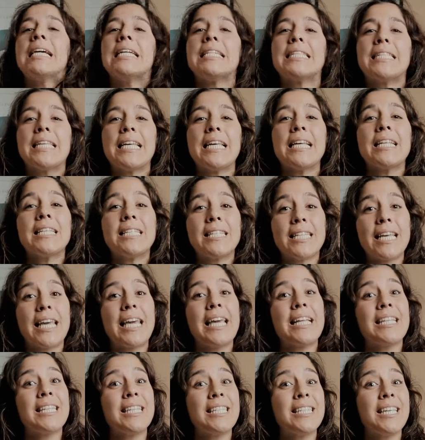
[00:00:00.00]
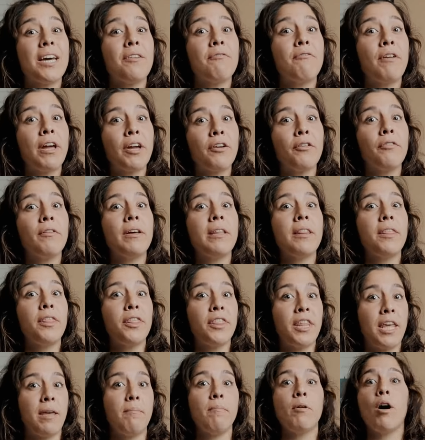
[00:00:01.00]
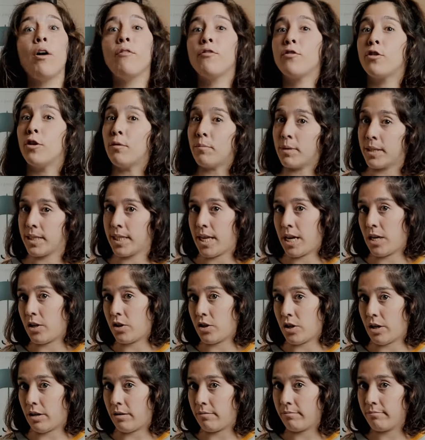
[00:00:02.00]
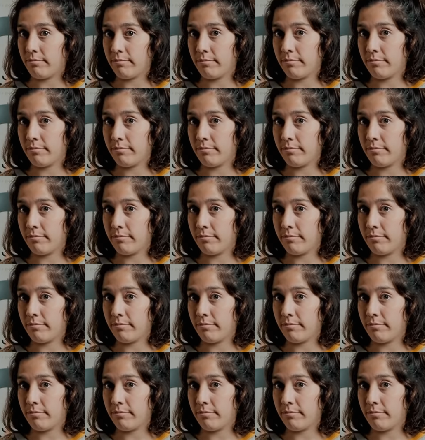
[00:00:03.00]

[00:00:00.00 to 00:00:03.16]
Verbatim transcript: since it is a recurrent theme of conversation,